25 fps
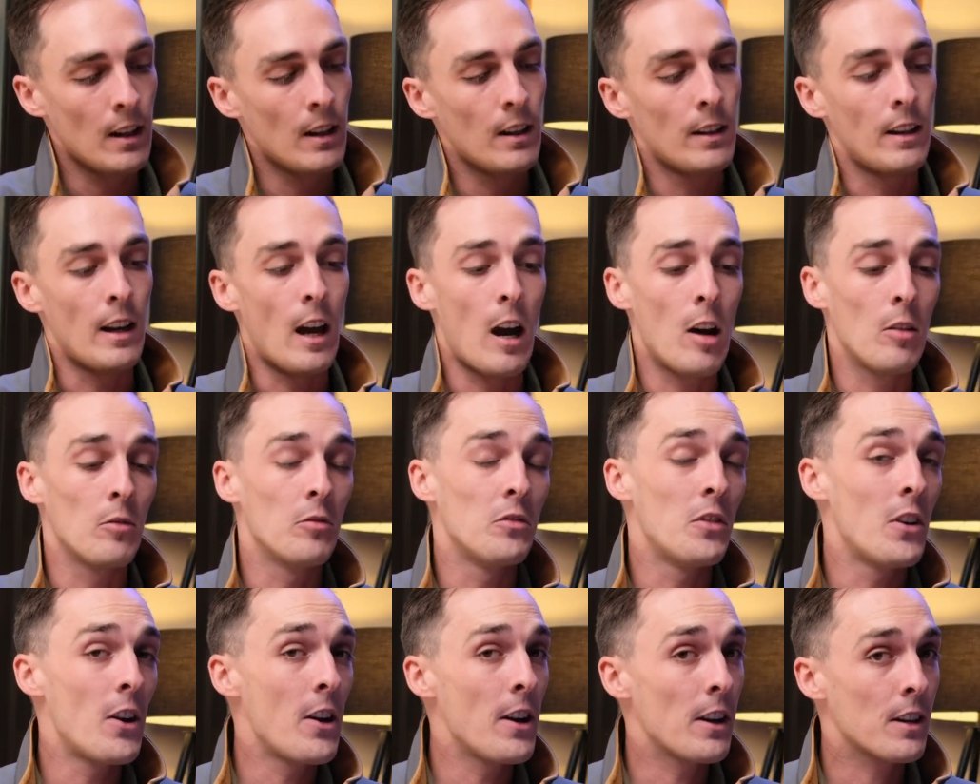Now I'm
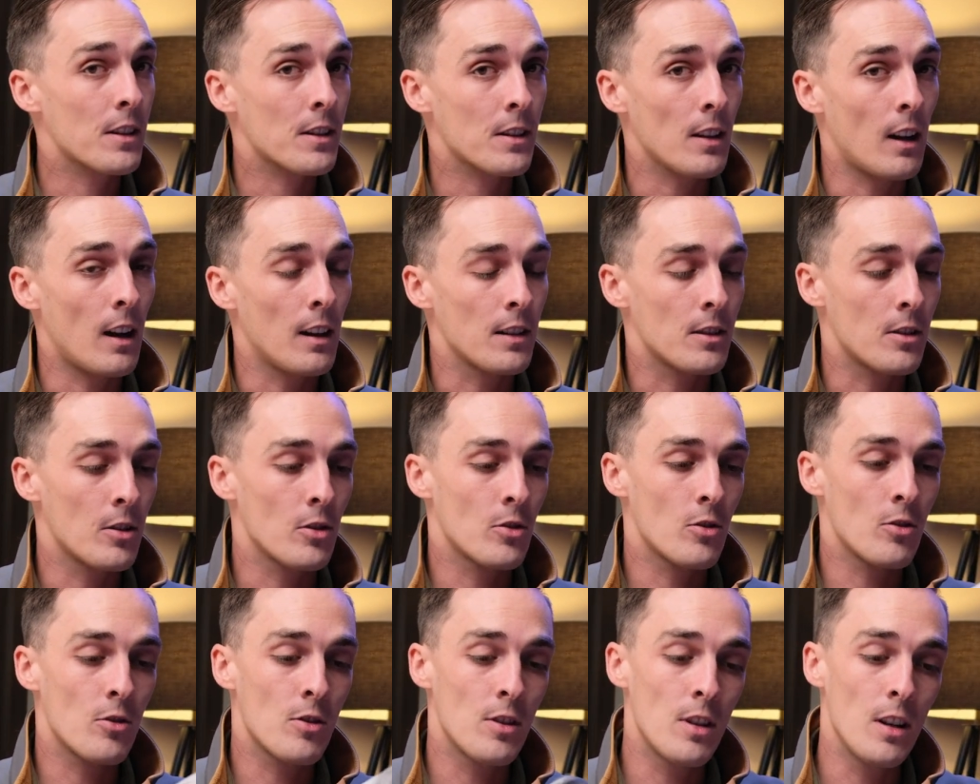very excited
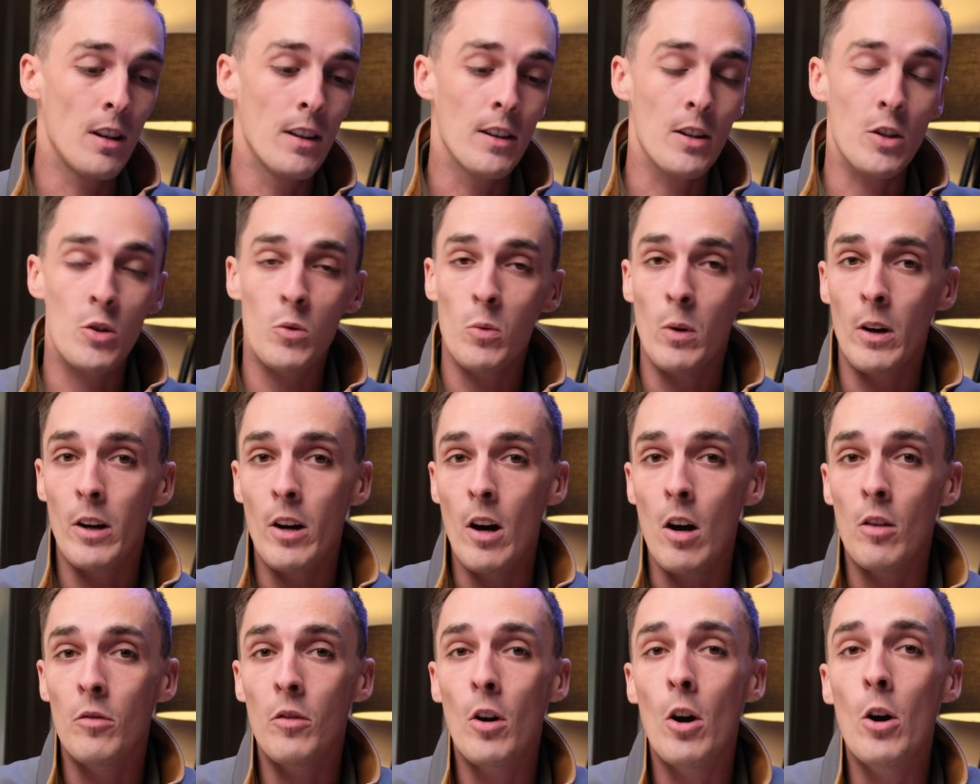to see this one.
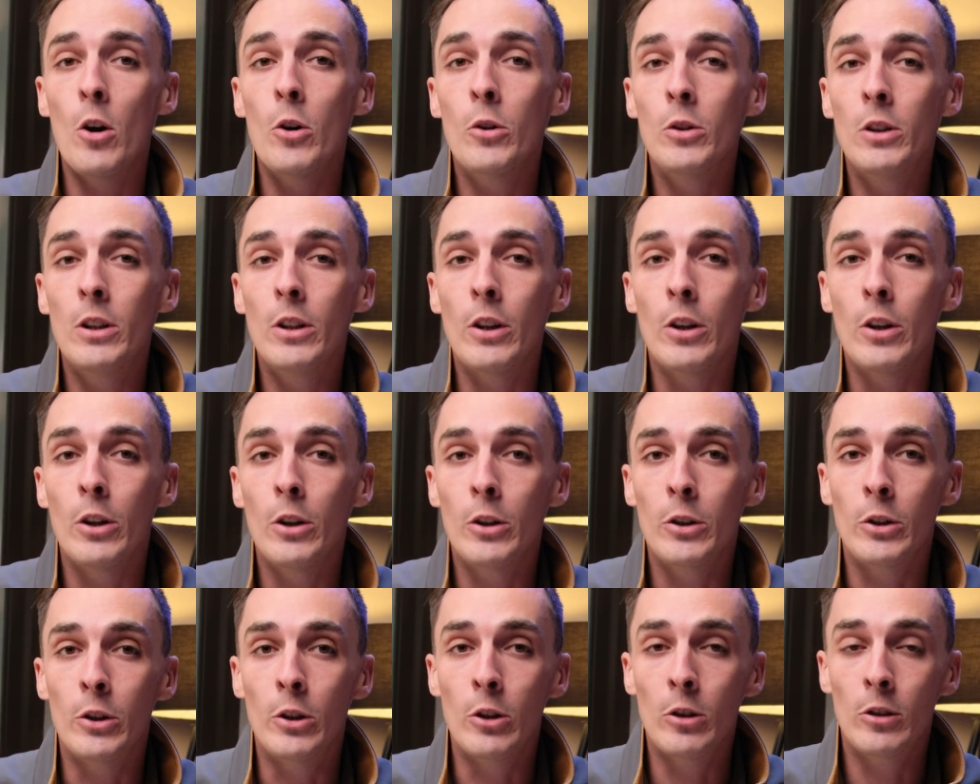I've only
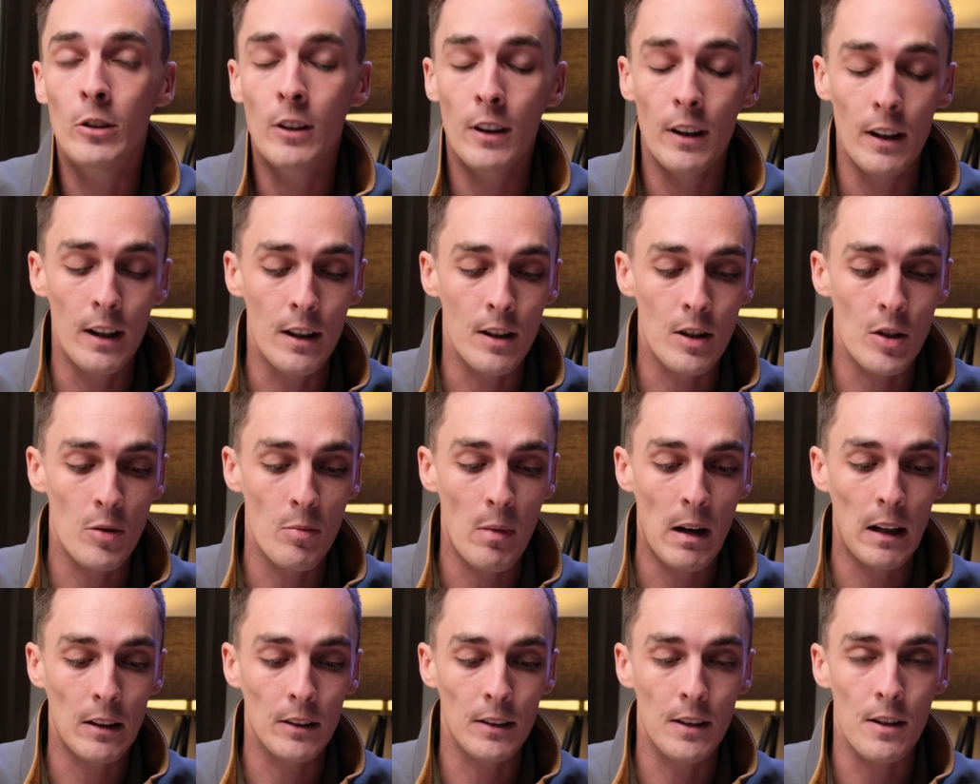heard good things
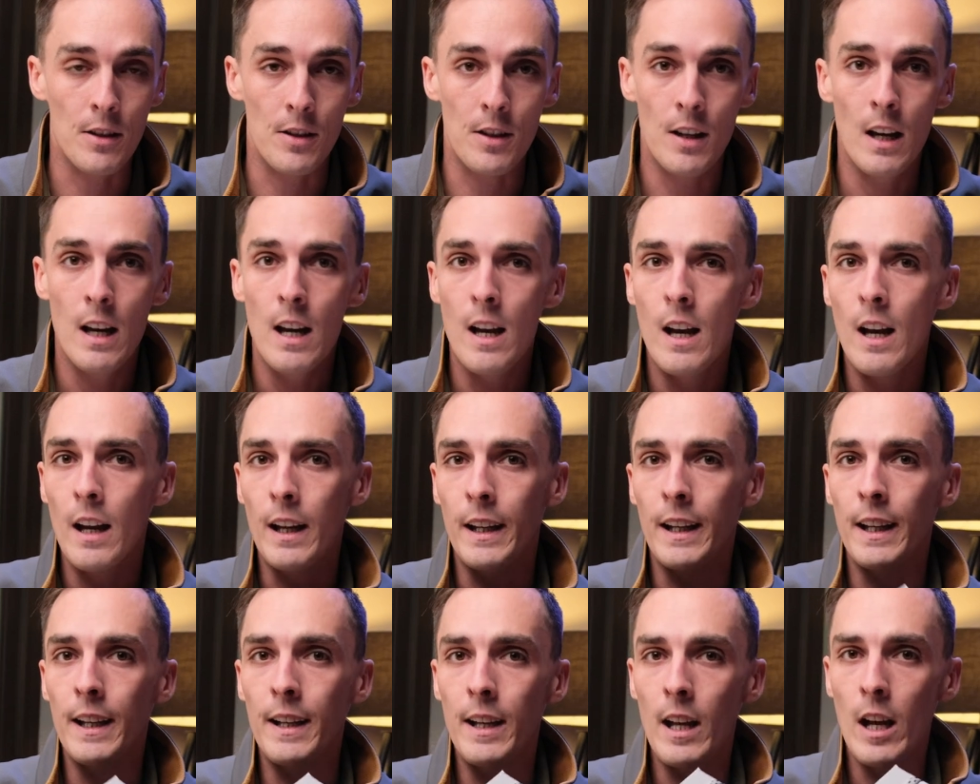about this.
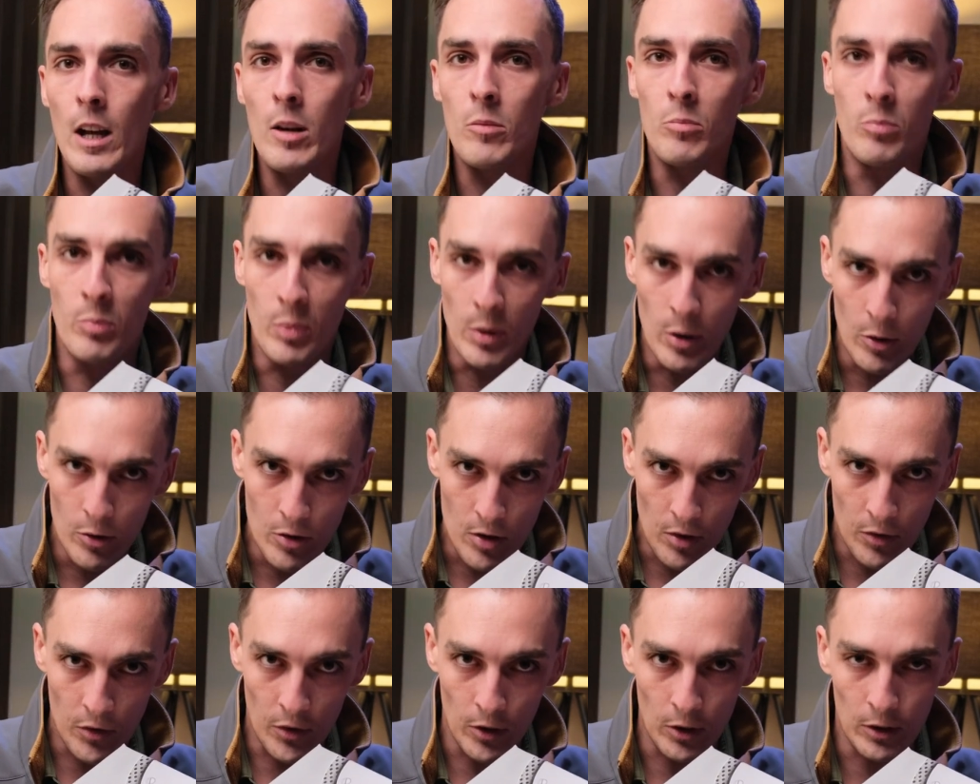Again, a
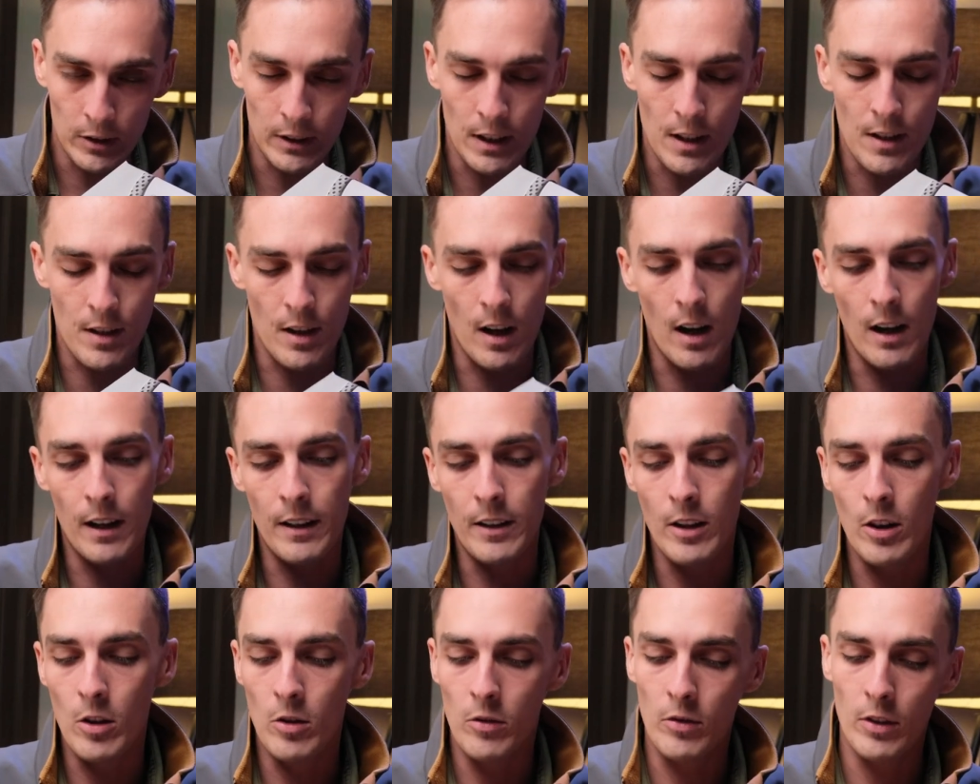beautiful design
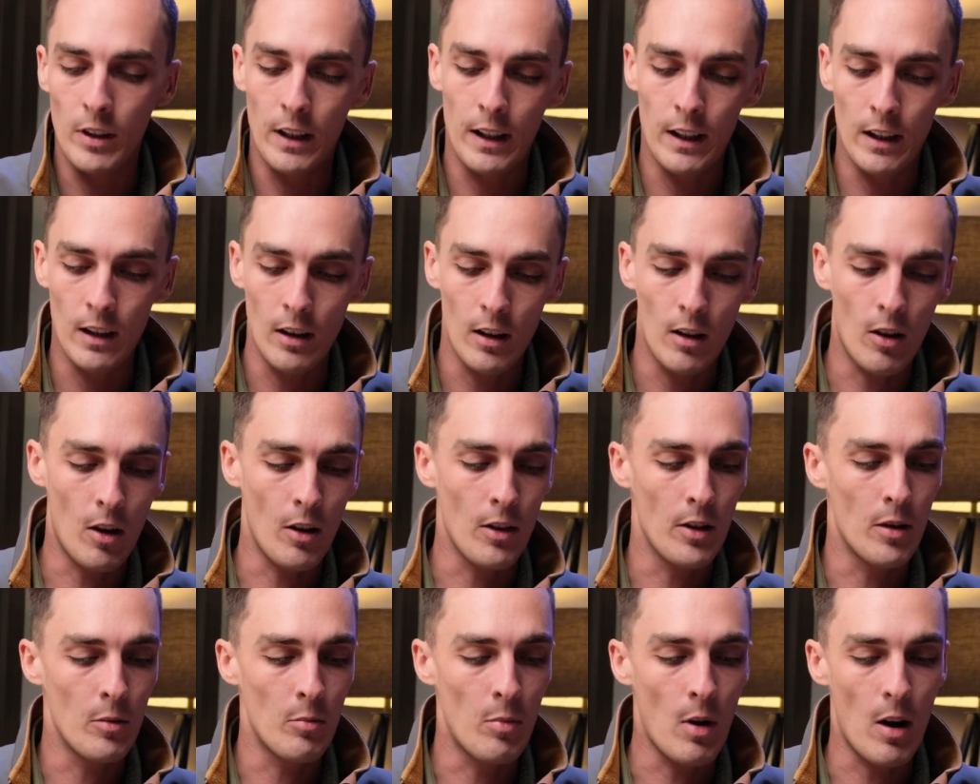over here on
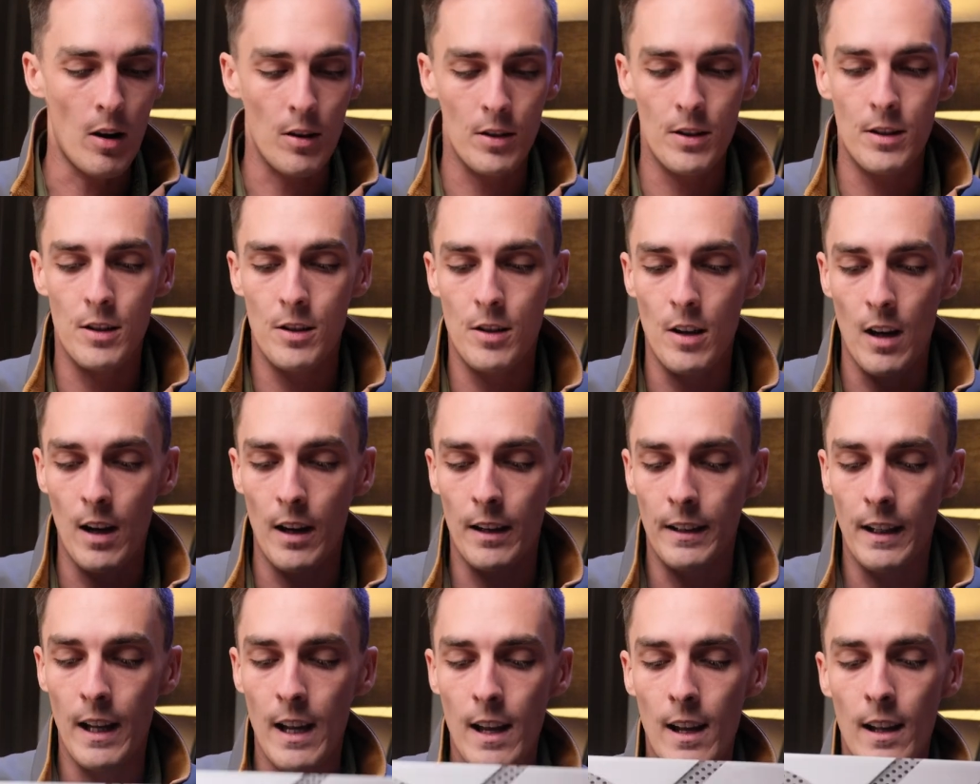the box
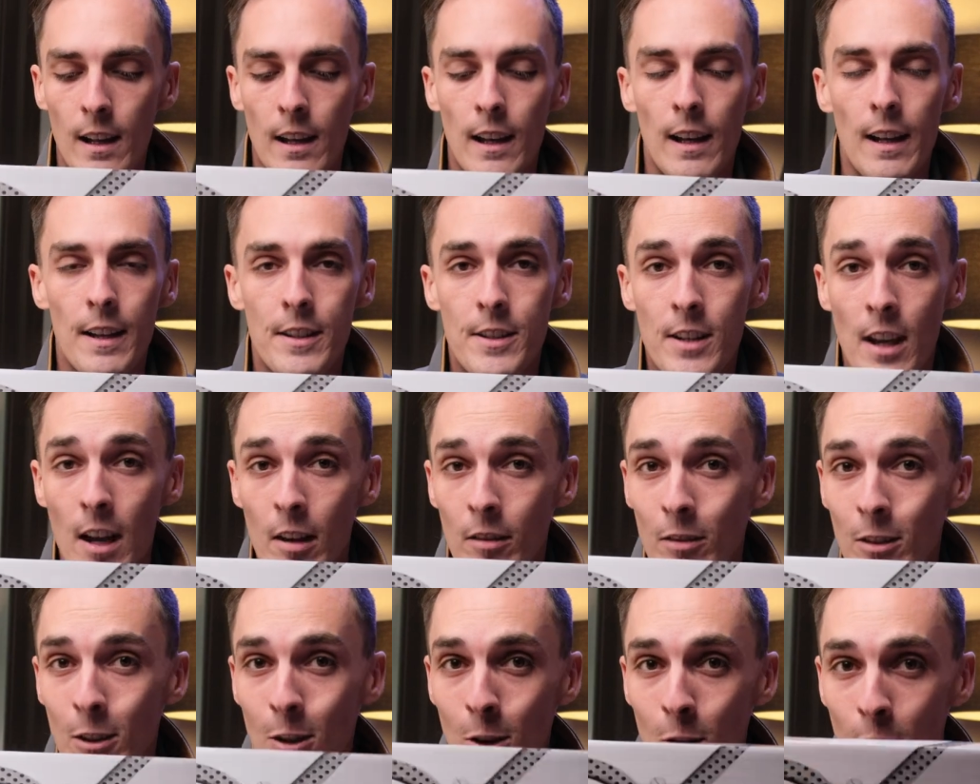side. Let's have
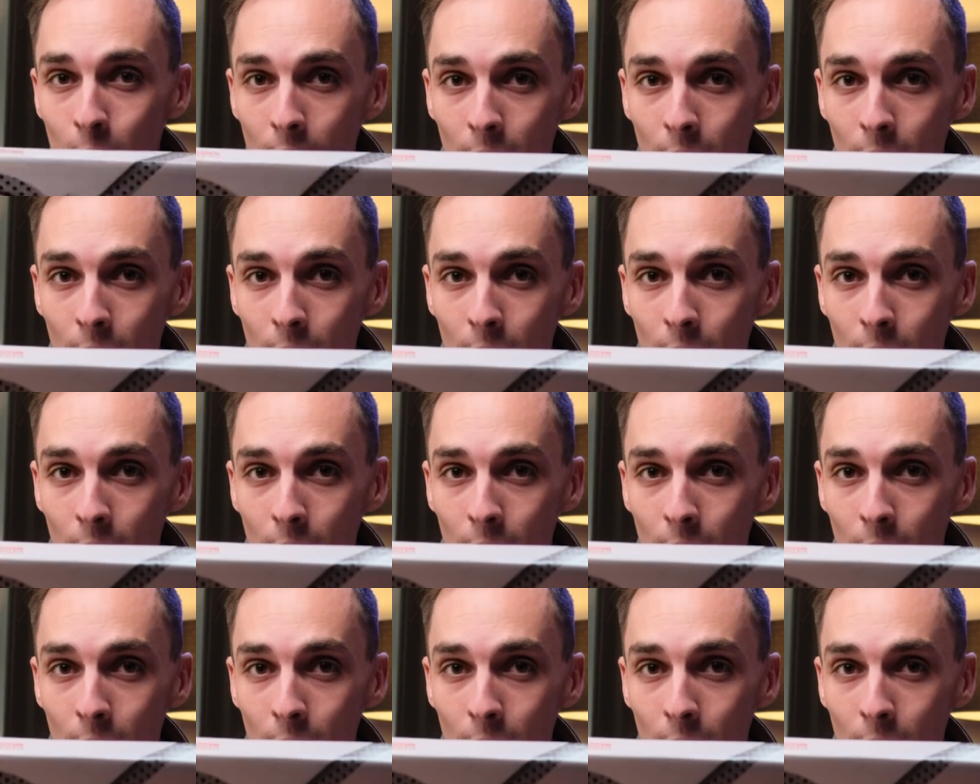a look